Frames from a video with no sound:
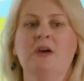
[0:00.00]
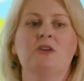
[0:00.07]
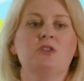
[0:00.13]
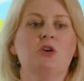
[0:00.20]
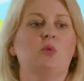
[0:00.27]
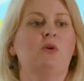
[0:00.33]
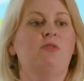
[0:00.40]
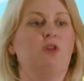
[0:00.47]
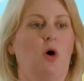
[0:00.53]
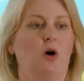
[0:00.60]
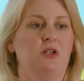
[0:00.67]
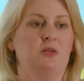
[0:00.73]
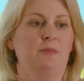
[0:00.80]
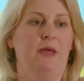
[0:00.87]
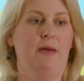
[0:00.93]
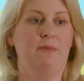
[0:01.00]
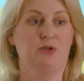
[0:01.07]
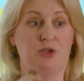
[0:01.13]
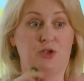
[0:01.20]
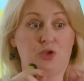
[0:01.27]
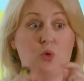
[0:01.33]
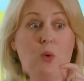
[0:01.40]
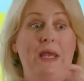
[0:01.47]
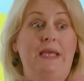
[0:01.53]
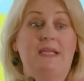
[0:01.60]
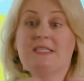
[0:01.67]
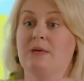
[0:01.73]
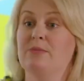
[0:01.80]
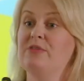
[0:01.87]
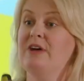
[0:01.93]
So we've got to be able to tweak
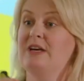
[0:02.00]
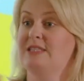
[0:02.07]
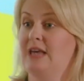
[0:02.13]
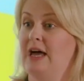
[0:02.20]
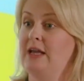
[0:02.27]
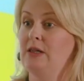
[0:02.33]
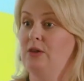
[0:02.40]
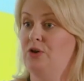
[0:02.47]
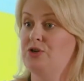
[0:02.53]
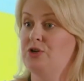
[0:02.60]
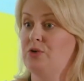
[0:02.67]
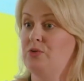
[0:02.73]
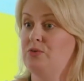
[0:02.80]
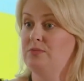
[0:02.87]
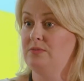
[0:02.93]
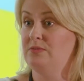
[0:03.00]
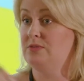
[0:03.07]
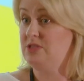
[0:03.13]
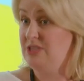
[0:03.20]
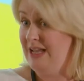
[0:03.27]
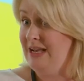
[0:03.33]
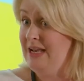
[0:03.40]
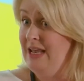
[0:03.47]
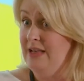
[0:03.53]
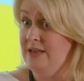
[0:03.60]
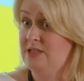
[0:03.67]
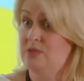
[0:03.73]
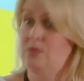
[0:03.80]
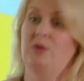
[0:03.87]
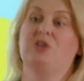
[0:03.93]
some of our psychological
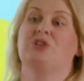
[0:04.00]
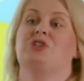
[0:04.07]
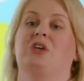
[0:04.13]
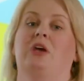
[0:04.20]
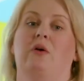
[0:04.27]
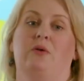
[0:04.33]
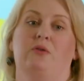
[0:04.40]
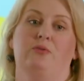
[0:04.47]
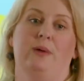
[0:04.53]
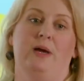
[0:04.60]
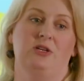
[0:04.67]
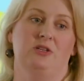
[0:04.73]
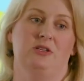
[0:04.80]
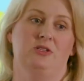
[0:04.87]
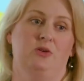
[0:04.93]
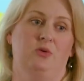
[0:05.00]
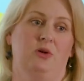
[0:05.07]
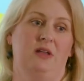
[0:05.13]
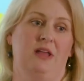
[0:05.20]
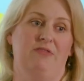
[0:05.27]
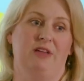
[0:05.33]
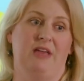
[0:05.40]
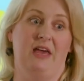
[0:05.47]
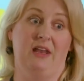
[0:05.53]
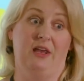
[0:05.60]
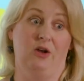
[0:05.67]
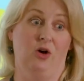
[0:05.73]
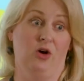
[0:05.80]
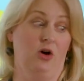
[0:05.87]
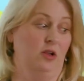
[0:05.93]
techniques when sharing with patients who are navigating
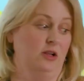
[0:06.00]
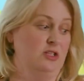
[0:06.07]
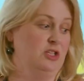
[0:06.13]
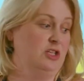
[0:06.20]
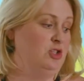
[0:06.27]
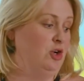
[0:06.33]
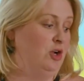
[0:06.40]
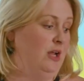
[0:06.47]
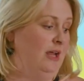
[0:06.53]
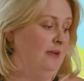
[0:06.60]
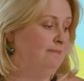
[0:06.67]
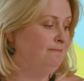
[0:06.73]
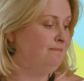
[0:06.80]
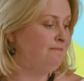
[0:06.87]
an oncology journey.